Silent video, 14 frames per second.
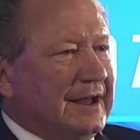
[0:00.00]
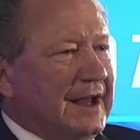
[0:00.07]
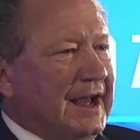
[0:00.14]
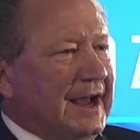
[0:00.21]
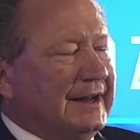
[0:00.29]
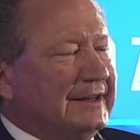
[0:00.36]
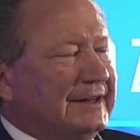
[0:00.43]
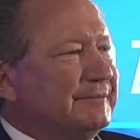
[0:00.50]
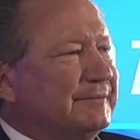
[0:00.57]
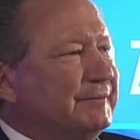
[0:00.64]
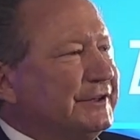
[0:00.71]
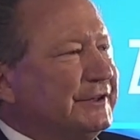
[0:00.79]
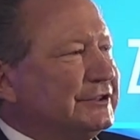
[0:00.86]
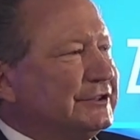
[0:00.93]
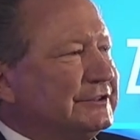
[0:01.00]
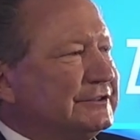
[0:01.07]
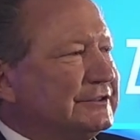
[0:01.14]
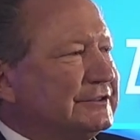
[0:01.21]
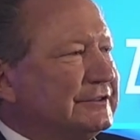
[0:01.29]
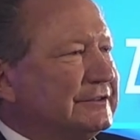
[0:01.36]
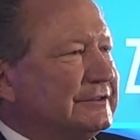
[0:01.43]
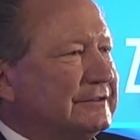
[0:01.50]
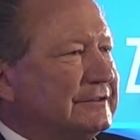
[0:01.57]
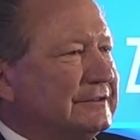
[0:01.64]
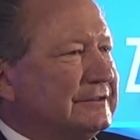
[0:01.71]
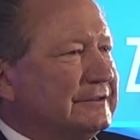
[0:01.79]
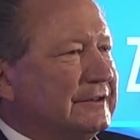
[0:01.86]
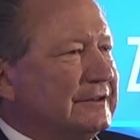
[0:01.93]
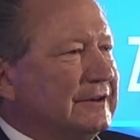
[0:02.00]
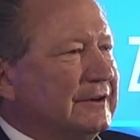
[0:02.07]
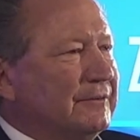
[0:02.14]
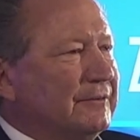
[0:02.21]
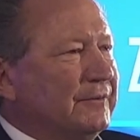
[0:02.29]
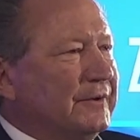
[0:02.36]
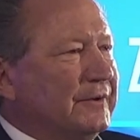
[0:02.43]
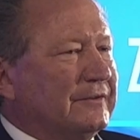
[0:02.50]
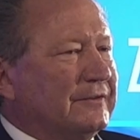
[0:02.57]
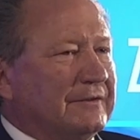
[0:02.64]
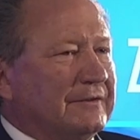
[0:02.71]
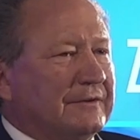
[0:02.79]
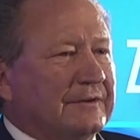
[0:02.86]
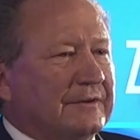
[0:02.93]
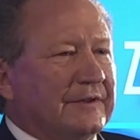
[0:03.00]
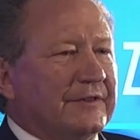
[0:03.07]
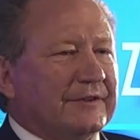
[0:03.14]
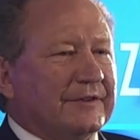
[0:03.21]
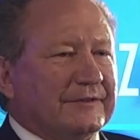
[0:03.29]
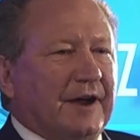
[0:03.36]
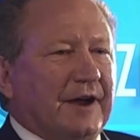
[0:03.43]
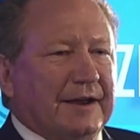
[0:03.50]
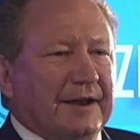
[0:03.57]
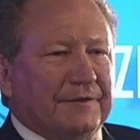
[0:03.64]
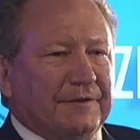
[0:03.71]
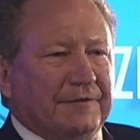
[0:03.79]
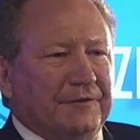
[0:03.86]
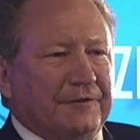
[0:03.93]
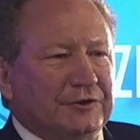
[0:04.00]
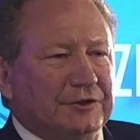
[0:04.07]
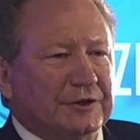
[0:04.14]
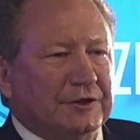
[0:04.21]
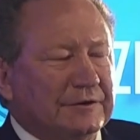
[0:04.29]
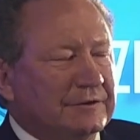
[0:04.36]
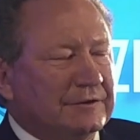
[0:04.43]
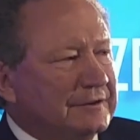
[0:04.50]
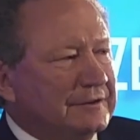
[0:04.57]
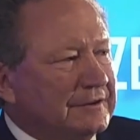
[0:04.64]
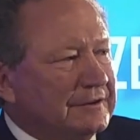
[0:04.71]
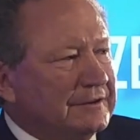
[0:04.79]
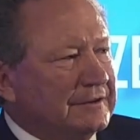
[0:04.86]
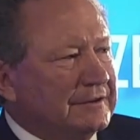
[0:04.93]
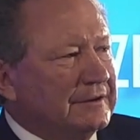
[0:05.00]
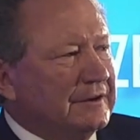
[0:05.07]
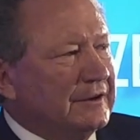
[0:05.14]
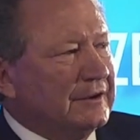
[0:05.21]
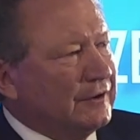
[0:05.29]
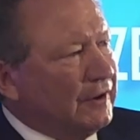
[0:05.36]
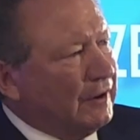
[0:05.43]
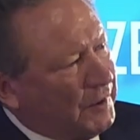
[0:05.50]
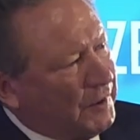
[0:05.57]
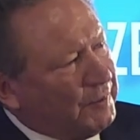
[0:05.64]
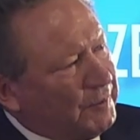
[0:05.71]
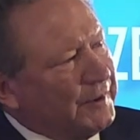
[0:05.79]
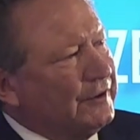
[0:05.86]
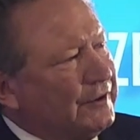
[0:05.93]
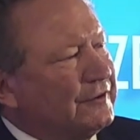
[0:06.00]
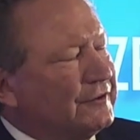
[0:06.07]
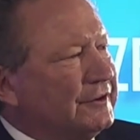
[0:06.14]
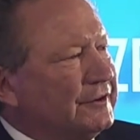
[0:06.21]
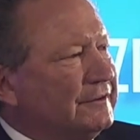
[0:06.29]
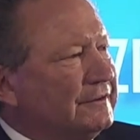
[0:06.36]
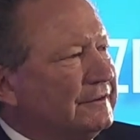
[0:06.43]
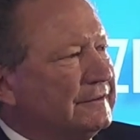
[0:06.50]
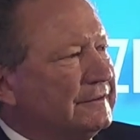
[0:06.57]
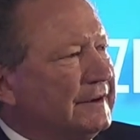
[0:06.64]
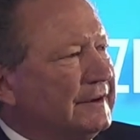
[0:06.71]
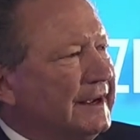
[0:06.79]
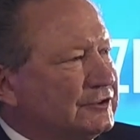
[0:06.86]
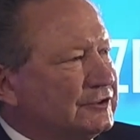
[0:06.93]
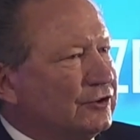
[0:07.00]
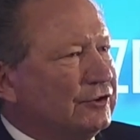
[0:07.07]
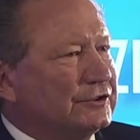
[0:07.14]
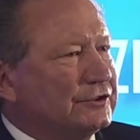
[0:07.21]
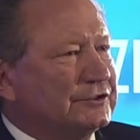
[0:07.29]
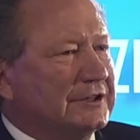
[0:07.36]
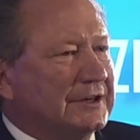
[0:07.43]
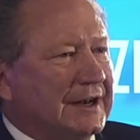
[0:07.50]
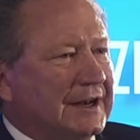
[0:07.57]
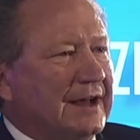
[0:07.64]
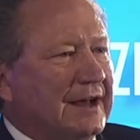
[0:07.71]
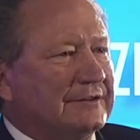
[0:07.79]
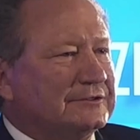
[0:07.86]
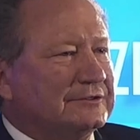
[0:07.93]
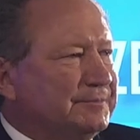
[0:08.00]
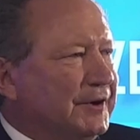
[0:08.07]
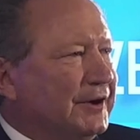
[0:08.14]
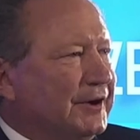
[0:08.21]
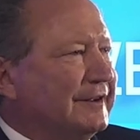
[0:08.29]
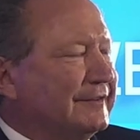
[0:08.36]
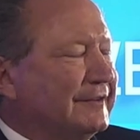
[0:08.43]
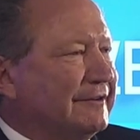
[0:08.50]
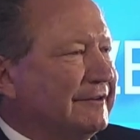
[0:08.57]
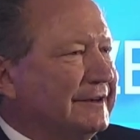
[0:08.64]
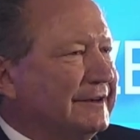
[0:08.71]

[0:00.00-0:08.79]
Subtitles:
And its emissions was the sight of the future, not what we're used to, exhaust and cloud and smoke, etc.